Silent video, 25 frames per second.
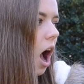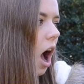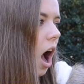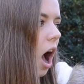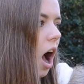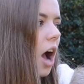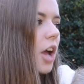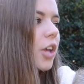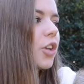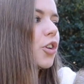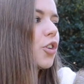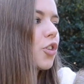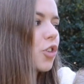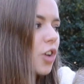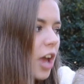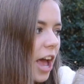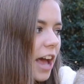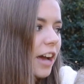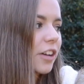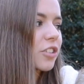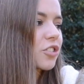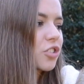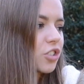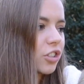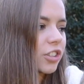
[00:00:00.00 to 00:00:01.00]
Are you
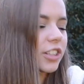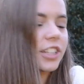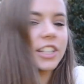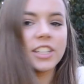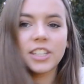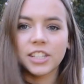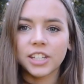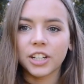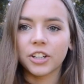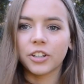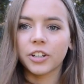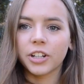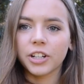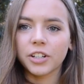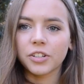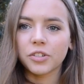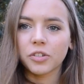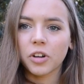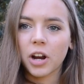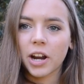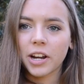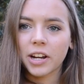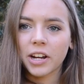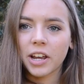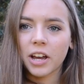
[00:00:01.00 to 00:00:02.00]
actually serious
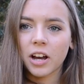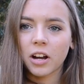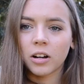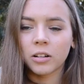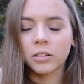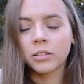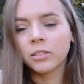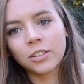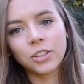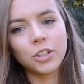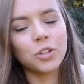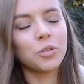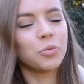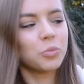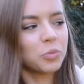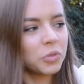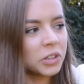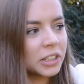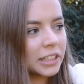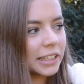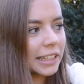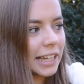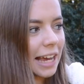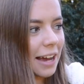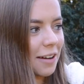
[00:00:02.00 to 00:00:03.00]
right now? You
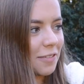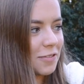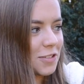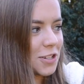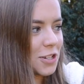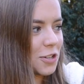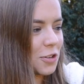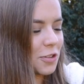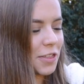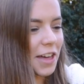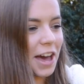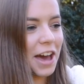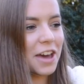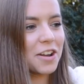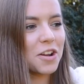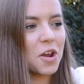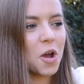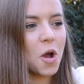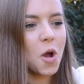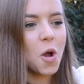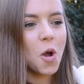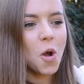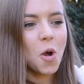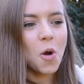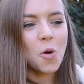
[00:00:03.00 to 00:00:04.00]
really have to do that
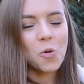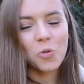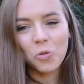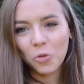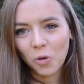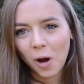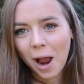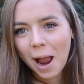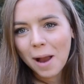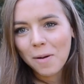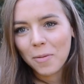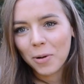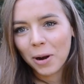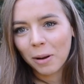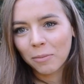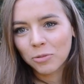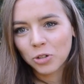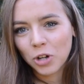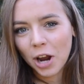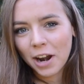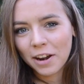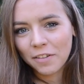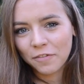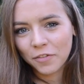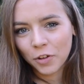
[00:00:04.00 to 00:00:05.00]
right when I'm
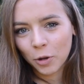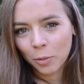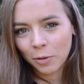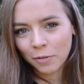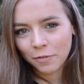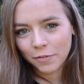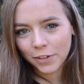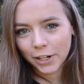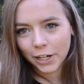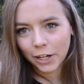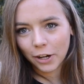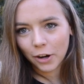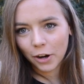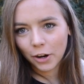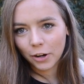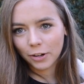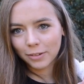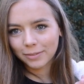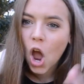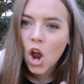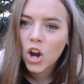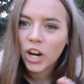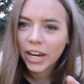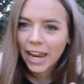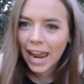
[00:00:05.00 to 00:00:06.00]
trying to film a video.
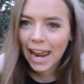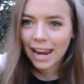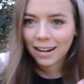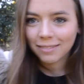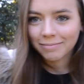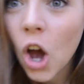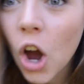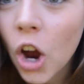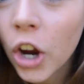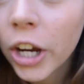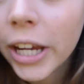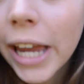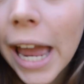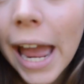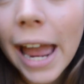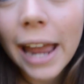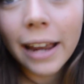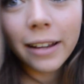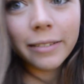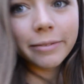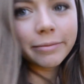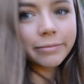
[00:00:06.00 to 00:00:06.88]
Okay. Okay.